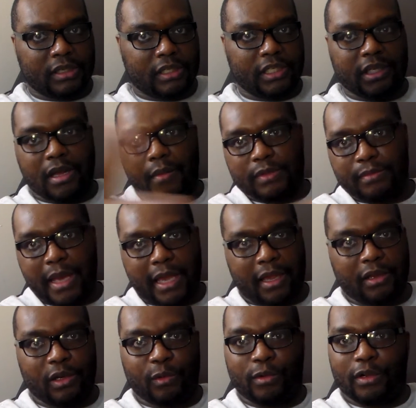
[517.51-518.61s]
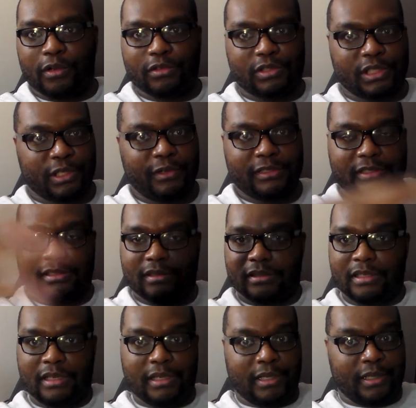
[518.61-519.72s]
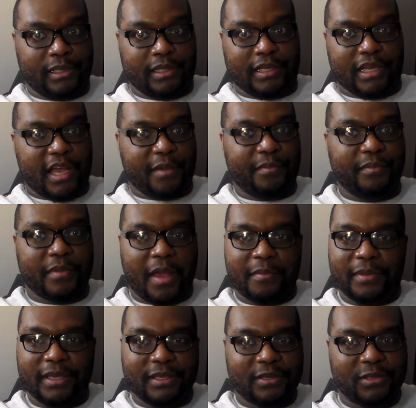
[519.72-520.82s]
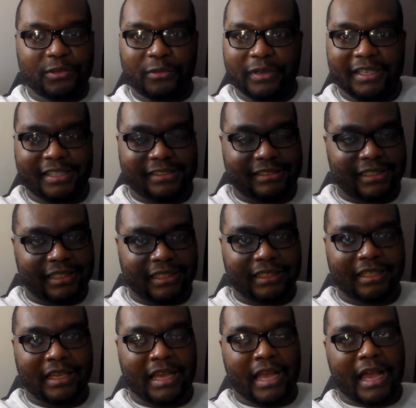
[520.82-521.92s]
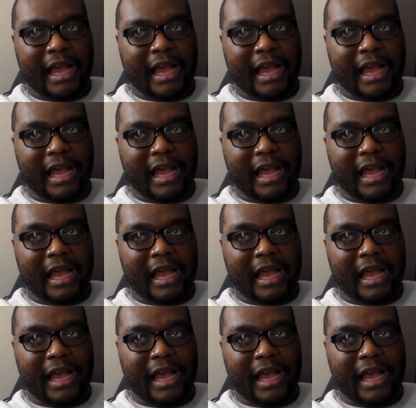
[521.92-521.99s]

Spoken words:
He comes back in the World Series and, I mean, you're doing his thing.